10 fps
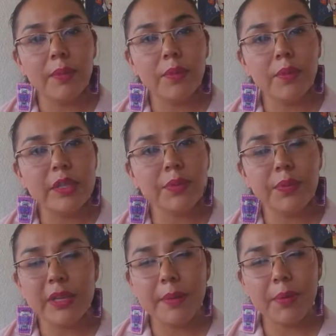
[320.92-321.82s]
what's
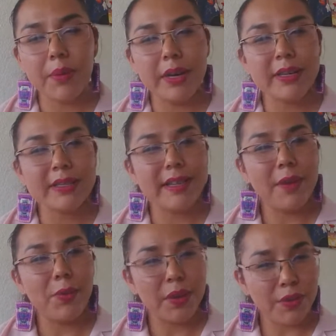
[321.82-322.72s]
really important is
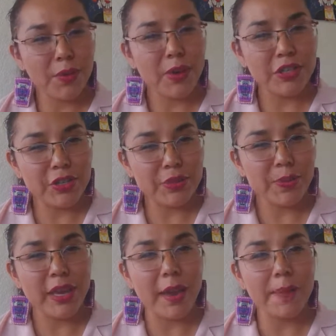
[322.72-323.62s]
that one of the questions
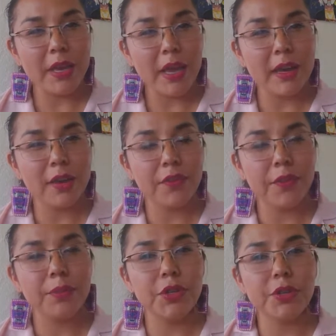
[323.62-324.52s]
we kept getting
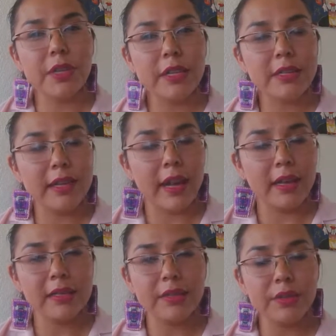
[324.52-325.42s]
from journalists
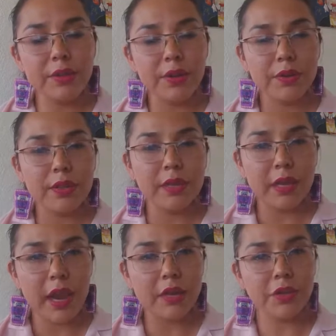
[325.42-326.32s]
as, the
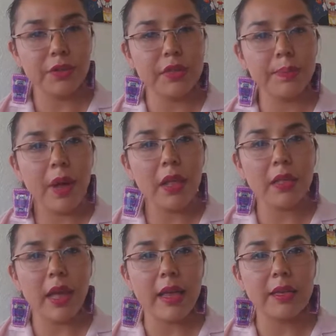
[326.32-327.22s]
national
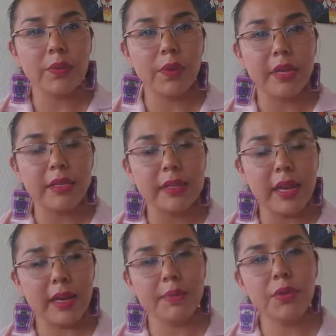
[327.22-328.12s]
spotlight was
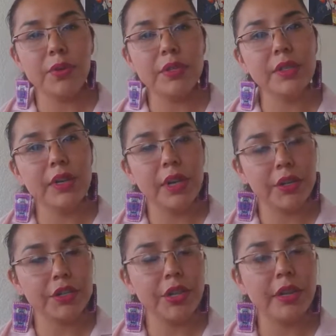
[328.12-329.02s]
aimed towards our
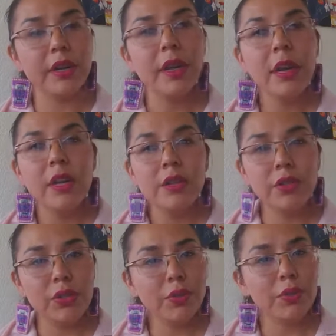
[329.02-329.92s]
nation
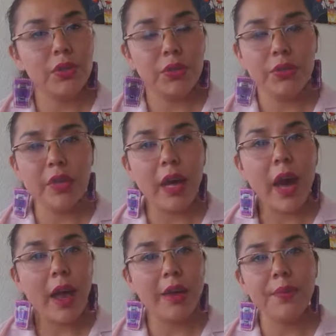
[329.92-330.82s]
due to the
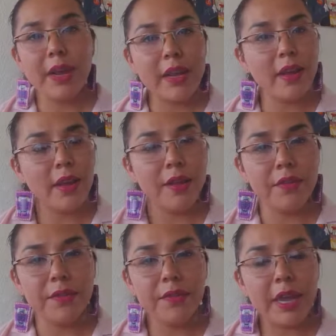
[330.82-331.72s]
high rate
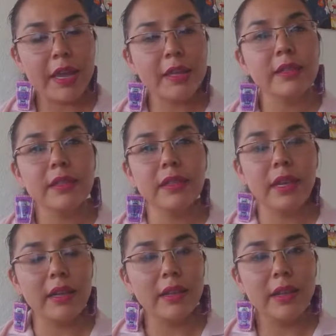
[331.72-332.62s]
of cases
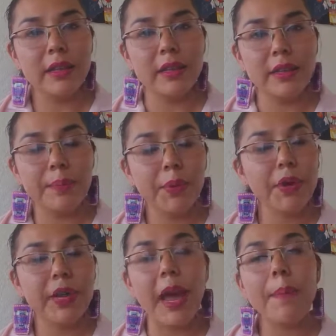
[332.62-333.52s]
and the
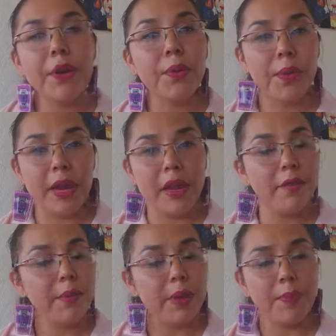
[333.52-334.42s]
per capita rate
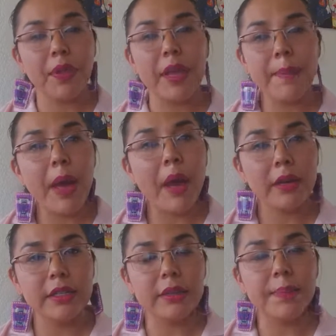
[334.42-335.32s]
of people
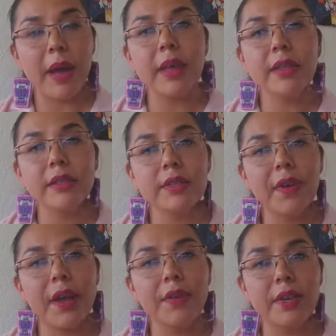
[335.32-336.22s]
impacted by this
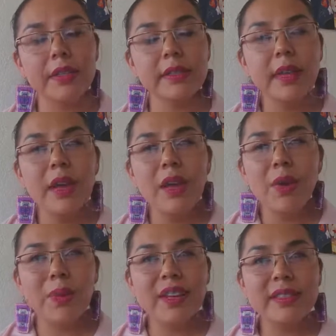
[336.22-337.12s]
virus
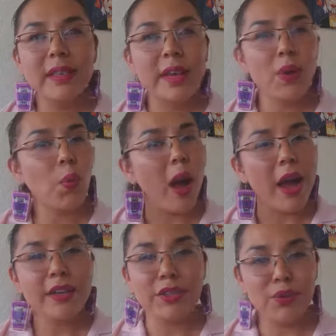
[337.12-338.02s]
was like,
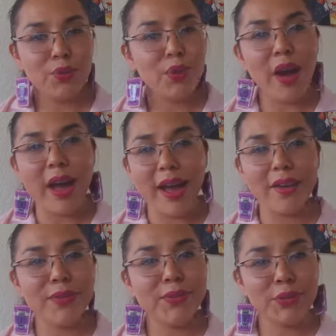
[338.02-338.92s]
why do you not
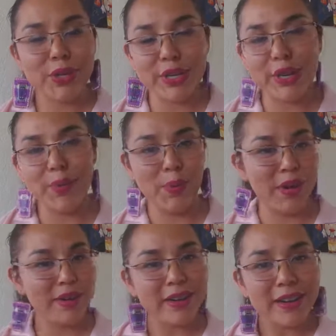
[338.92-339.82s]
have drinking
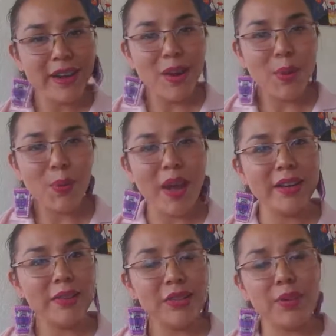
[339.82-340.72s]
water? Why
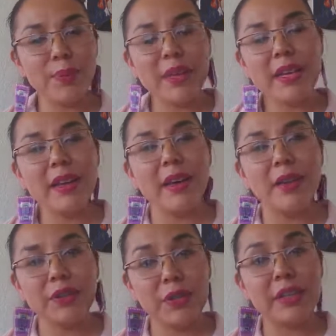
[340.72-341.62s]
do
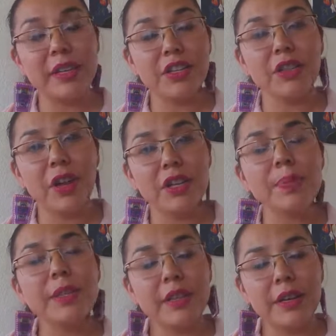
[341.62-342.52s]
such a large
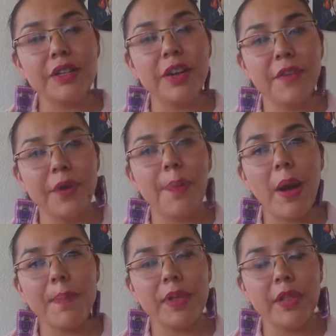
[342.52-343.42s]
percentage of your
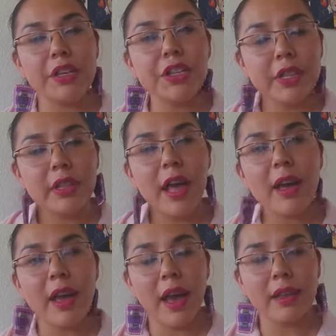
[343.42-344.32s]
population
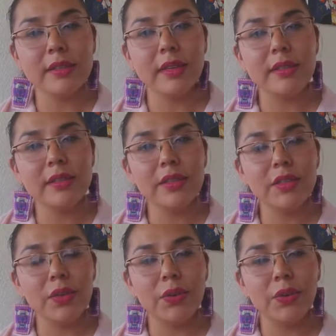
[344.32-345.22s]
lack access
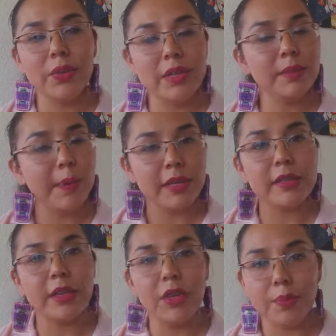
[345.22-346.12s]
to these
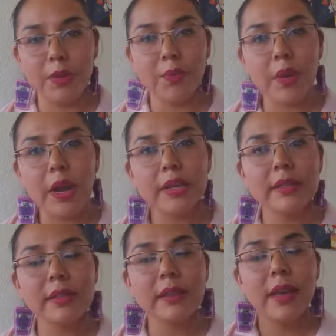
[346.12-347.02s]
basic human
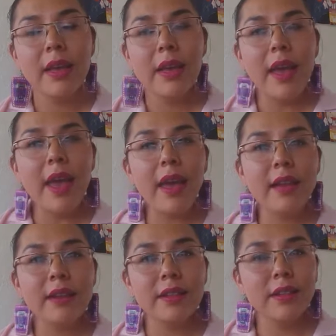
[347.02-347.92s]
rights?
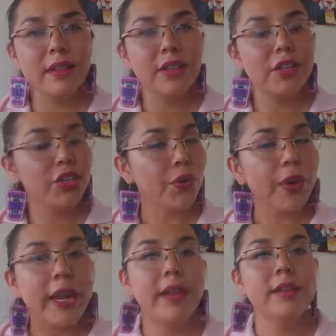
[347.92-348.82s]
And the
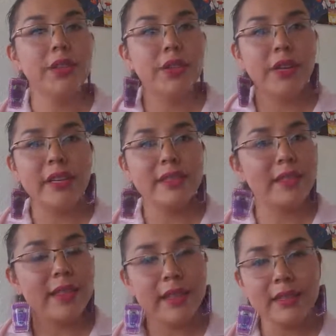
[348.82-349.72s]
short answer is
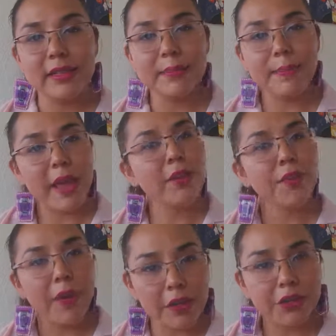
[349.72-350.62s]
that this is
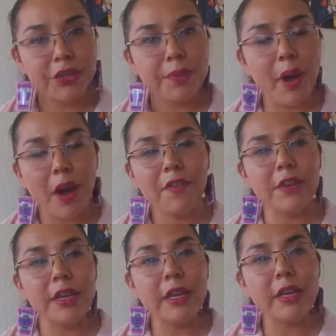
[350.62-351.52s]
manufactured
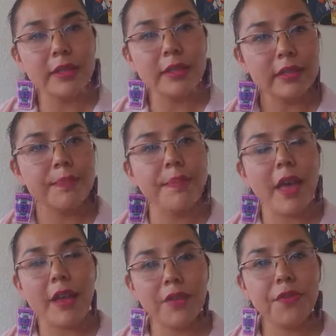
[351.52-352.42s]
poverty. This is a
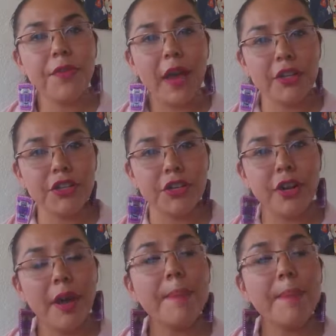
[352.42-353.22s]
manufactured